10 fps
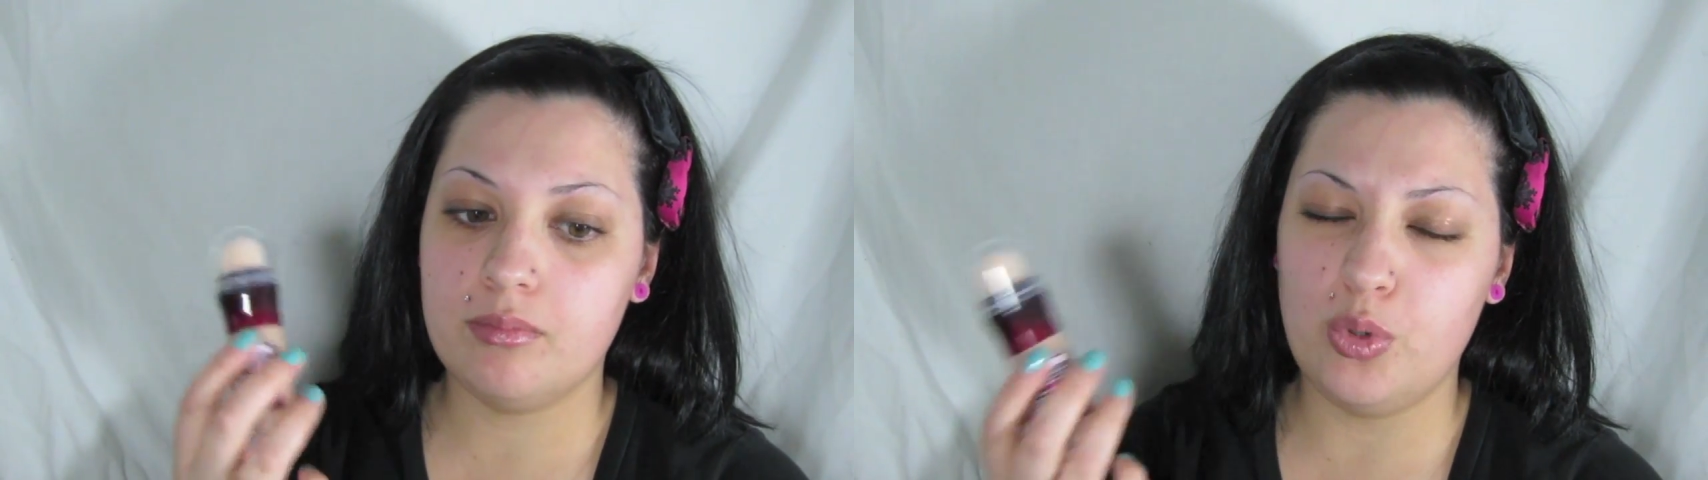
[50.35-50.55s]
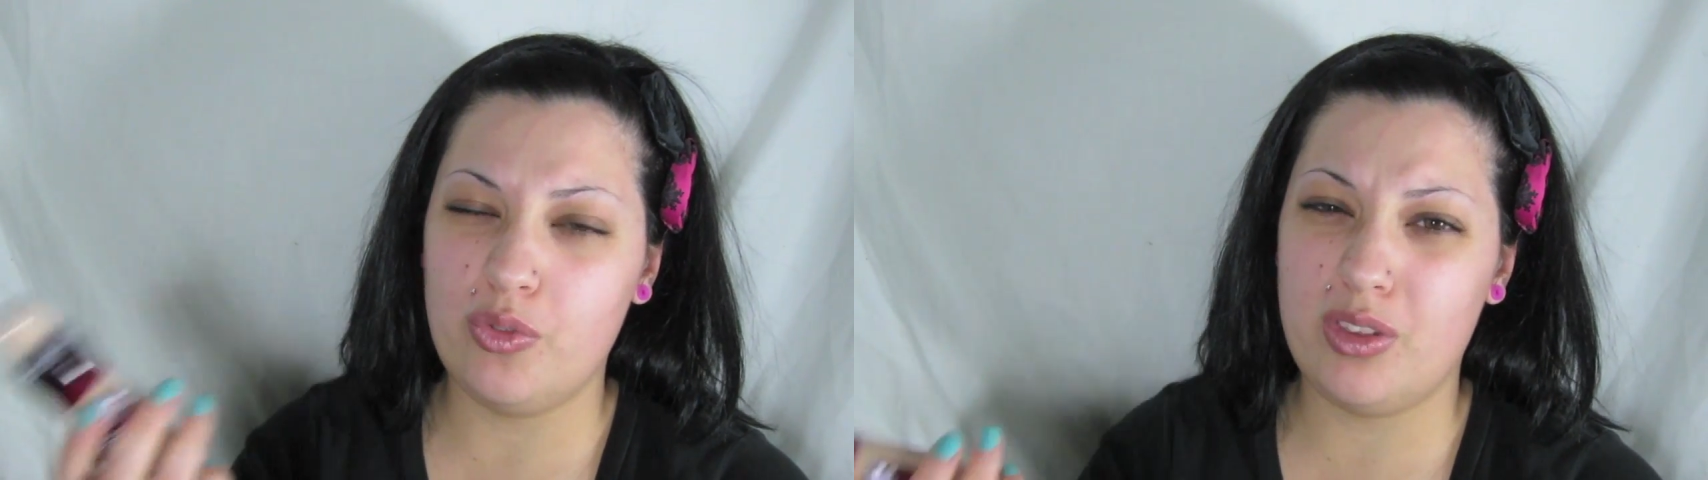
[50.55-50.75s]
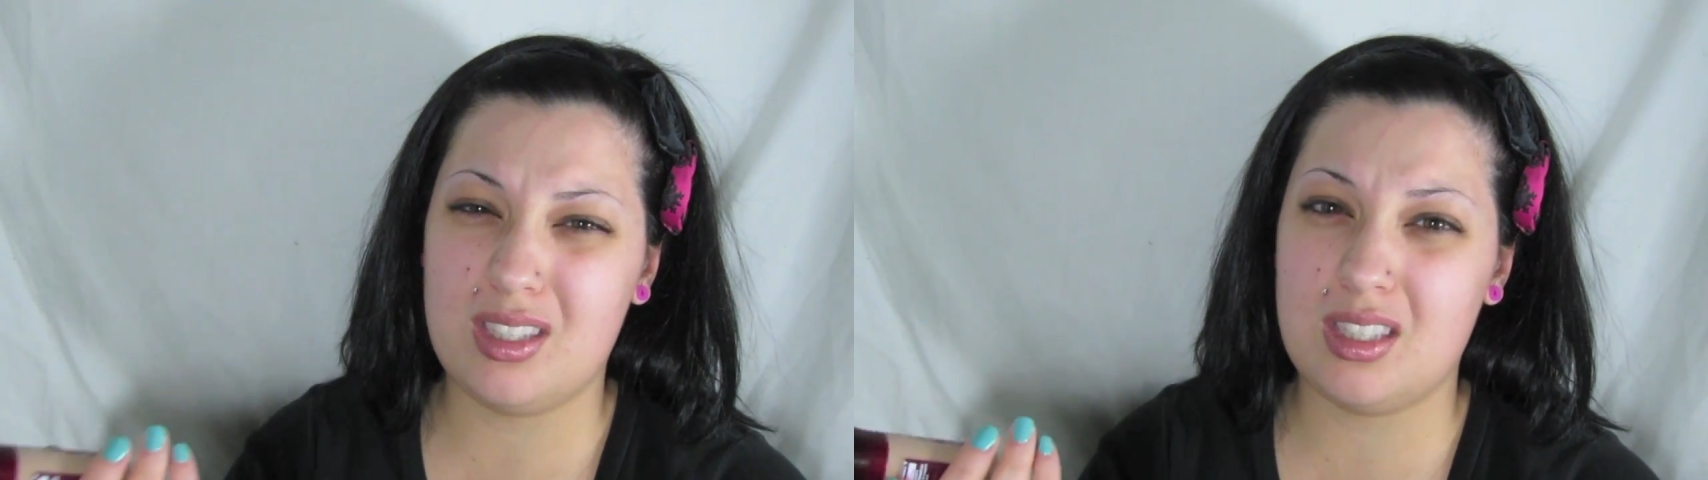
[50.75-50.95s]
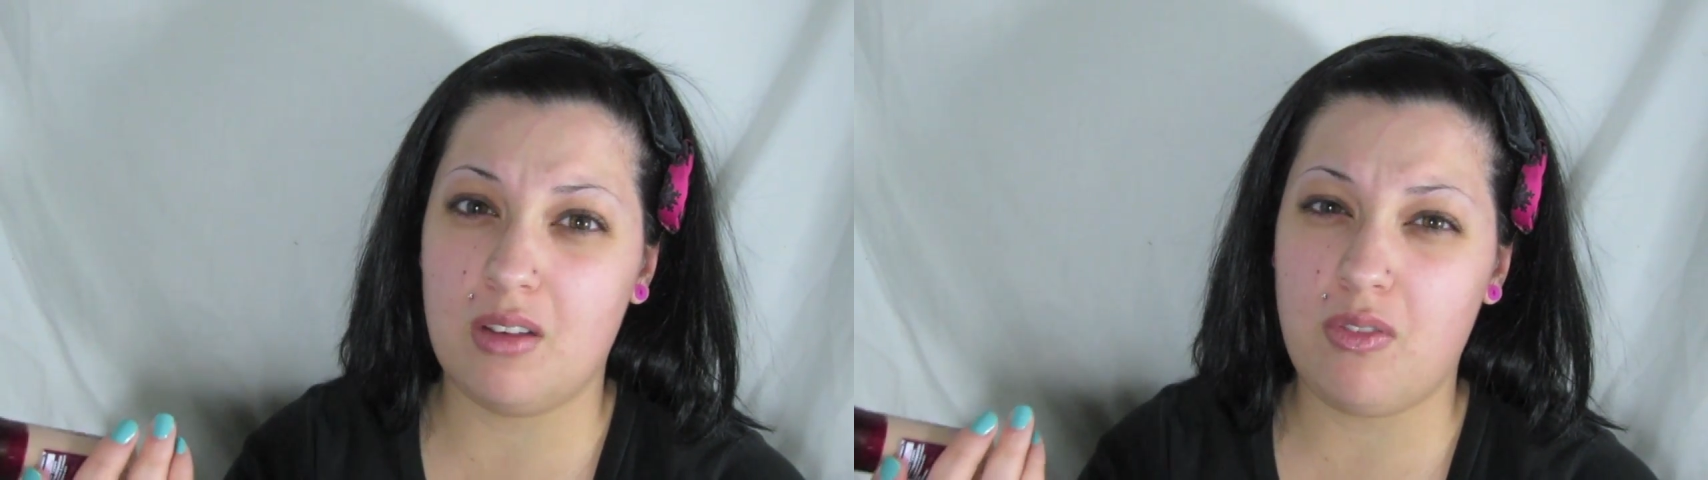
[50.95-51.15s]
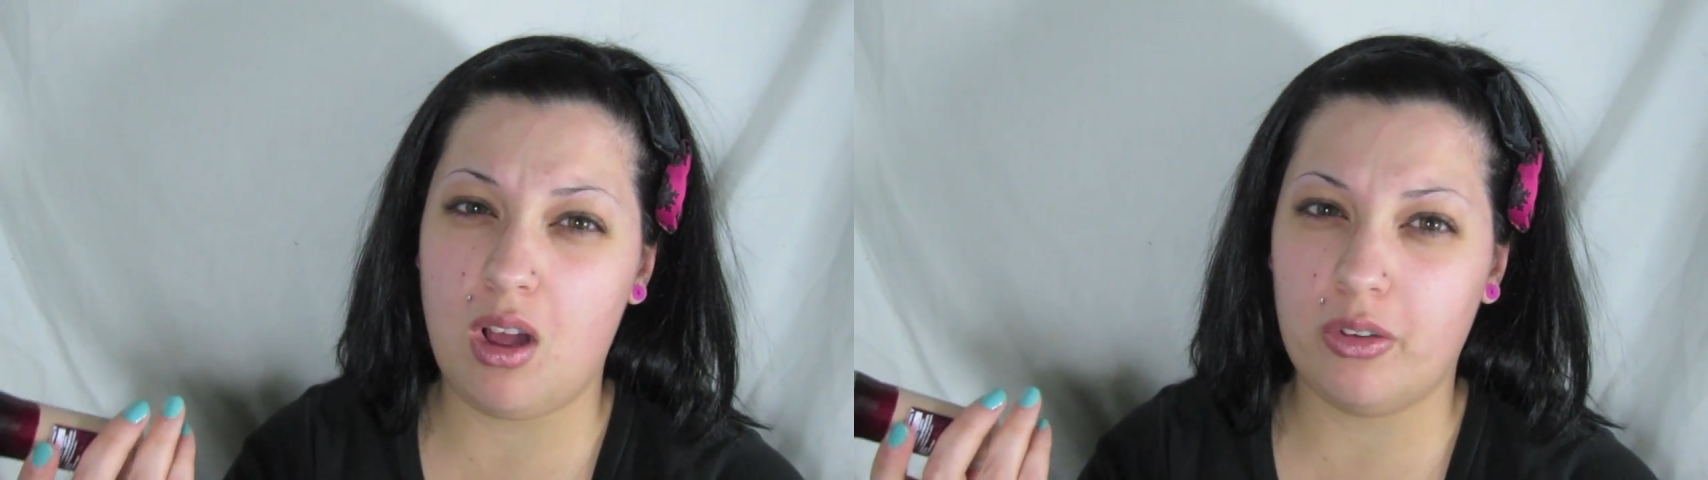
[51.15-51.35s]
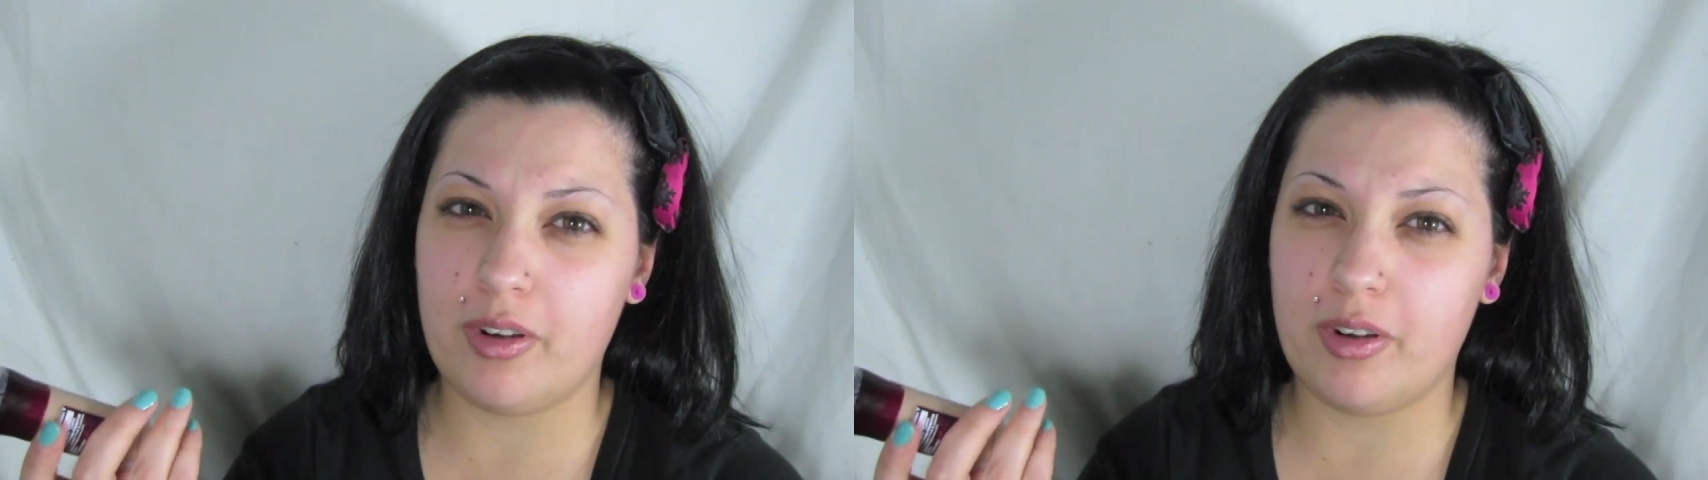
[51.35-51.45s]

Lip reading: move the stuff all